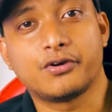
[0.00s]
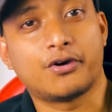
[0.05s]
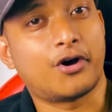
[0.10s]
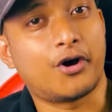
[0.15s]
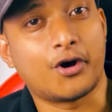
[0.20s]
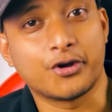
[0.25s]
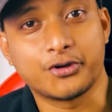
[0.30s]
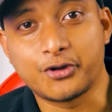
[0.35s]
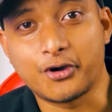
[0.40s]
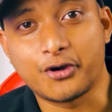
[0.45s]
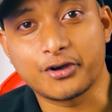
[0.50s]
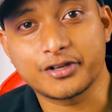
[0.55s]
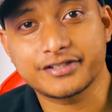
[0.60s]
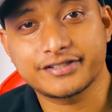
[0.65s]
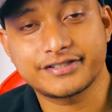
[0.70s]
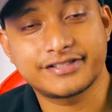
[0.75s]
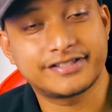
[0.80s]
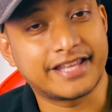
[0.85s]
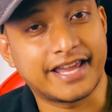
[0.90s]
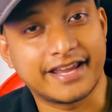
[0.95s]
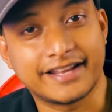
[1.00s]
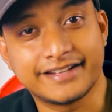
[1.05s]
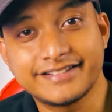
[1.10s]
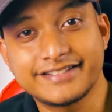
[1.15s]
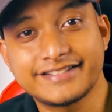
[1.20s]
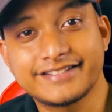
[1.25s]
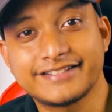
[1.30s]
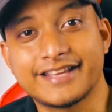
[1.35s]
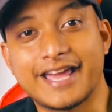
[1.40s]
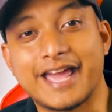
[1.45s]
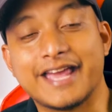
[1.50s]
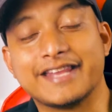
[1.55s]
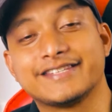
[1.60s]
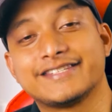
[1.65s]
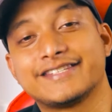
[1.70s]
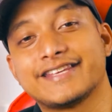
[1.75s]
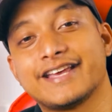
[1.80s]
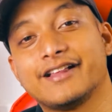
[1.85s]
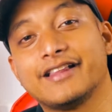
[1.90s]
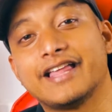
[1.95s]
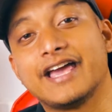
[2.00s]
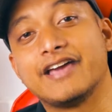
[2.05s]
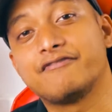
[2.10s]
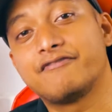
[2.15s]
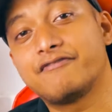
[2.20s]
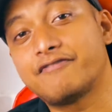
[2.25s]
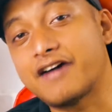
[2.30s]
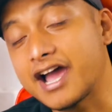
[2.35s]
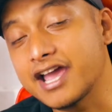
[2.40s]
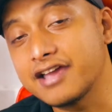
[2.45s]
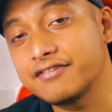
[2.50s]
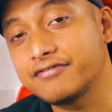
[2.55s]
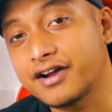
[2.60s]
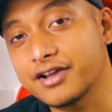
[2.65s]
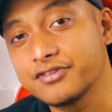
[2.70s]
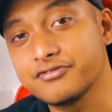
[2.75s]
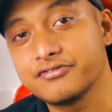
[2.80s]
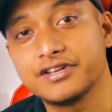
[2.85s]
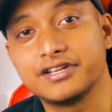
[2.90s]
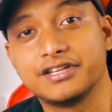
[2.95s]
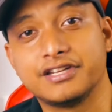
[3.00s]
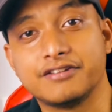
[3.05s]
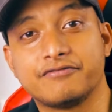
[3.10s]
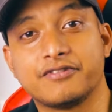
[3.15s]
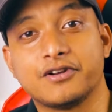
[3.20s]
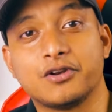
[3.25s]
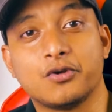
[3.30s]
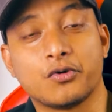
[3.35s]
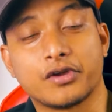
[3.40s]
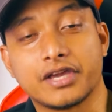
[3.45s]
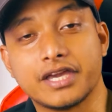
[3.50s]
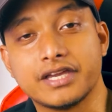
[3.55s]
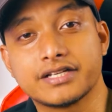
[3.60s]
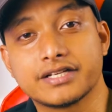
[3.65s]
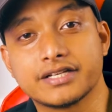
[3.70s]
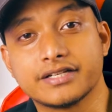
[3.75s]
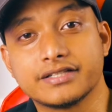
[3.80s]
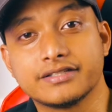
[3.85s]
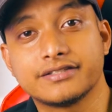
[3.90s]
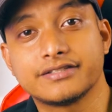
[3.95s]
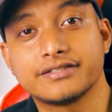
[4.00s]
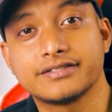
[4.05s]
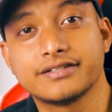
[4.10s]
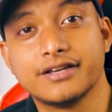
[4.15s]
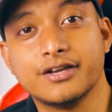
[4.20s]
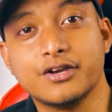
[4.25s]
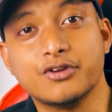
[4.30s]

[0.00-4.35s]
hot dog stands and sell at 500 different locations